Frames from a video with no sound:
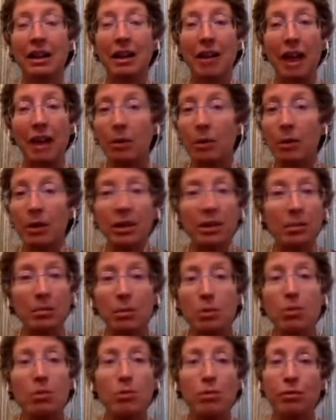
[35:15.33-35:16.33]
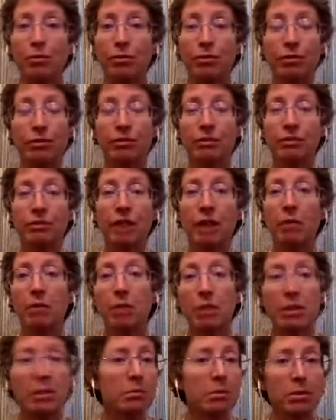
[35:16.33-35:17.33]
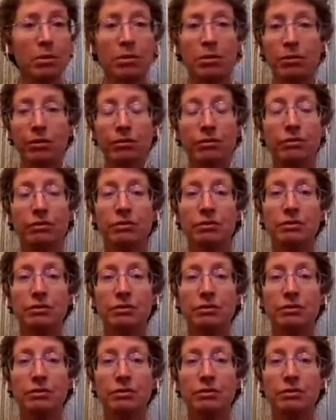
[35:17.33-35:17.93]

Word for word: I wouldn't move. I wouldn't move.